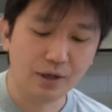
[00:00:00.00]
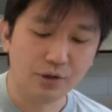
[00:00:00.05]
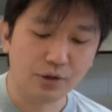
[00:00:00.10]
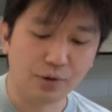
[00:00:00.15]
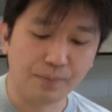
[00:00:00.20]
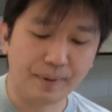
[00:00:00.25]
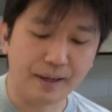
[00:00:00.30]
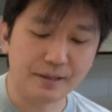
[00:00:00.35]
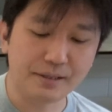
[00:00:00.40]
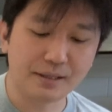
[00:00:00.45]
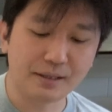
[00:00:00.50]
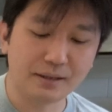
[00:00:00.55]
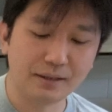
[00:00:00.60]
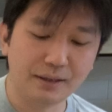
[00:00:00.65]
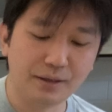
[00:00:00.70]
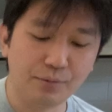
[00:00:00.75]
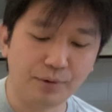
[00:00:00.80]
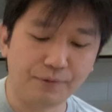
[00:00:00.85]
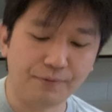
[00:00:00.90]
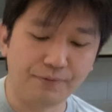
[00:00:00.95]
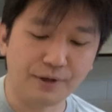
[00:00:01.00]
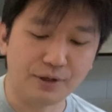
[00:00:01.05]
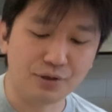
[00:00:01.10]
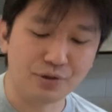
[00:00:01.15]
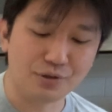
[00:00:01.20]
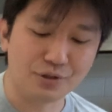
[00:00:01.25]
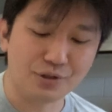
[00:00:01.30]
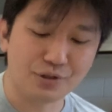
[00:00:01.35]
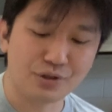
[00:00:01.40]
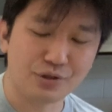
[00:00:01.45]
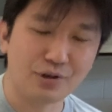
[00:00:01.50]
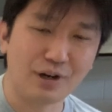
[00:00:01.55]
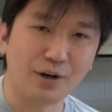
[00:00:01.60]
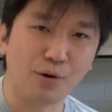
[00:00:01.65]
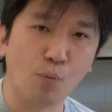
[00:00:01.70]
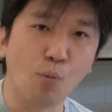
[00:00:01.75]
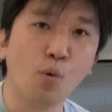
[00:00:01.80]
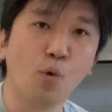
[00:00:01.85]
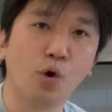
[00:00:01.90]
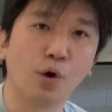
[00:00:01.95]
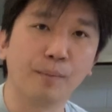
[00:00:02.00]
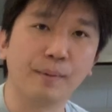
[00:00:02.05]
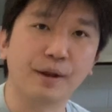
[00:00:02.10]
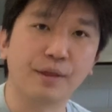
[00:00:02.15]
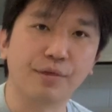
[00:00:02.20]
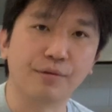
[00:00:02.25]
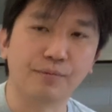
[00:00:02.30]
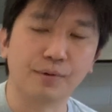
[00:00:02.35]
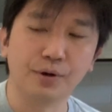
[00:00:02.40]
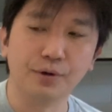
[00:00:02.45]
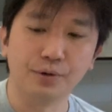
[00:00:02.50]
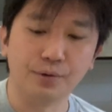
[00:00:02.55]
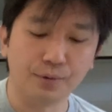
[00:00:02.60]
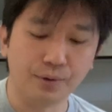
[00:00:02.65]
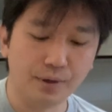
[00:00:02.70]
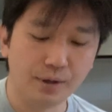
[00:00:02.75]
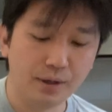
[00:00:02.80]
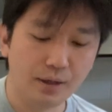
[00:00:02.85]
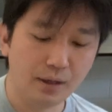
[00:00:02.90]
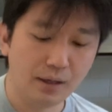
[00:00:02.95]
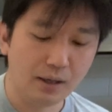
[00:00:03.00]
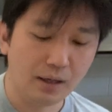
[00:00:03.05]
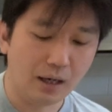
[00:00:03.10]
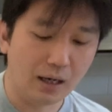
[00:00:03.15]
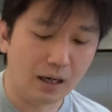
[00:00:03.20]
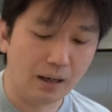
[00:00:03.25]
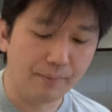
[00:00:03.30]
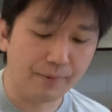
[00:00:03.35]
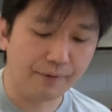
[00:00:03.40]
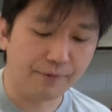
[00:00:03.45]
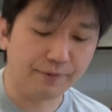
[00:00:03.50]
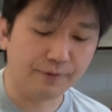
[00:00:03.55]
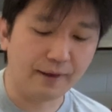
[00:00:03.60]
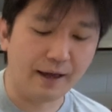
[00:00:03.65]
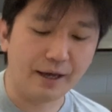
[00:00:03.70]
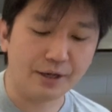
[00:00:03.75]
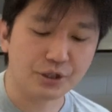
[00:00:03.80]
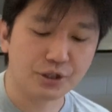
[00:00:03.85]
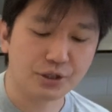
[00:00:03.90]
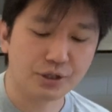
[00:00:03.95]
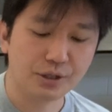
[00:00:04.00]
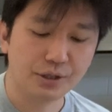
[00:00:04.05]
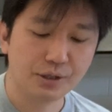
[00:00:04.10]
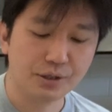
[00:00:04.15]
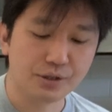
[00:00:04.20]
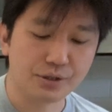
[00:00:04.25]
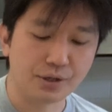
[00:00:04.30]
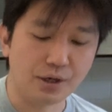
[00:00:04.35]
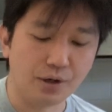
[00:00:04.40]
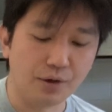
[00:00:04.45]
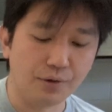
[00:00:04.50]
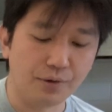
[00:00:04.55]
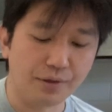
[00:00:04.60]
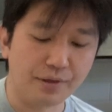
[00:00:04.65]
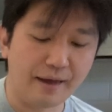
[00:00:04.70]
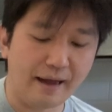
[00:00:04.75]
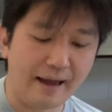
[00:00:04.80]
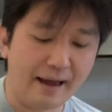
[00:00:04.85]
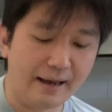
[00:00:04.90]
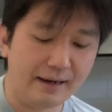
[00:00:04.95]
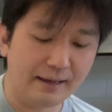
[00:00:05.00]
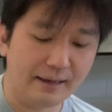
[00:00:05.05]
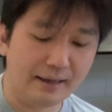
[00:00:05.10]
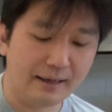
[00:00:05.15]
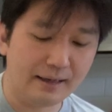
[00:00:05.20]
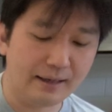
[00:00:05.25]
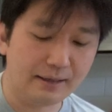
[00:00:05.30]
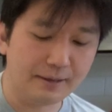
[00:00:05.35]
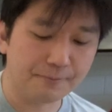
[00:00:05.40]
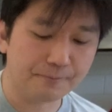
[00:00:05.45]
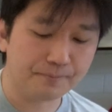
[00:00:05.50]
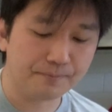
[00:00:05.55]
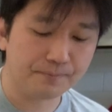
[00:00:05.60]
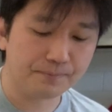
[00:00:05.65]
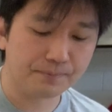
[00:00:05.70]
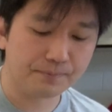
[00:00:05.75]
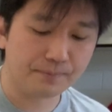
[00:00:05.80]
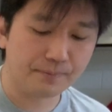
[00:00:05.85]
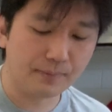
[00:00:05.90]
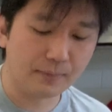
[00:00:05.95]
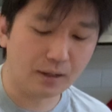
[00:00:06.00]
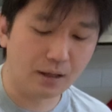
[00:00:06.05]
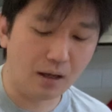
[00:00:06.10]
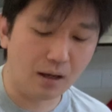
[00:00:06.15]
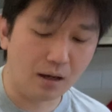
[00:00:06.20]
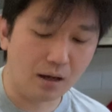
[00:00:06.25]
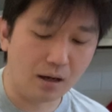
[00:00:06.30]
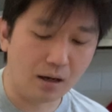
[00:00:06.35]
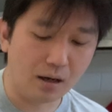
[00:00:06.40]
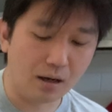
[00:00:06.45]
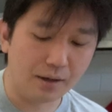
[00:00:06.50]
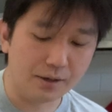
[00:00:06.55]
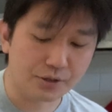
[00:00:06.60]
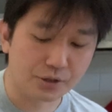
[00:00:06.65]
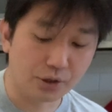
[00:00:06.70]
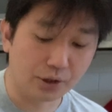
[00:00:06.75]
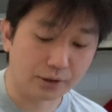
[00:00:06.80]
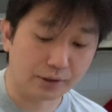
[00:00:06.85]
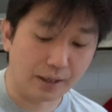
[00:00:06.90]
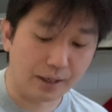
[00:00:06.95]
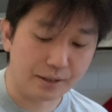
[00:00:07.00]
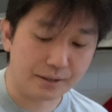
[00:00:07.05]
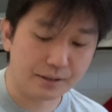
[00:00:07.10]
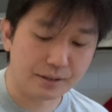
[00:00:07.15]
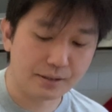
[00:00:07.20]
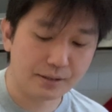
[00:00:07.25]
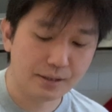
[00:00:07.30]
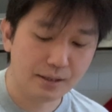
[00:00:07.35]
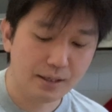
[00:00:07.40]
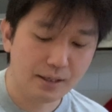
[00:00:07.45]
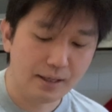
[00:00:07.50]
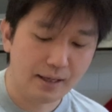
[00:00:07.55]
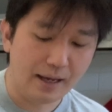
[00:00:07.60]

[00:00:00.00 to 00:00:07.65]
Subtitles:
you're basically, with fish, you're just trying to warm it through the flesh so that it is cooked nice.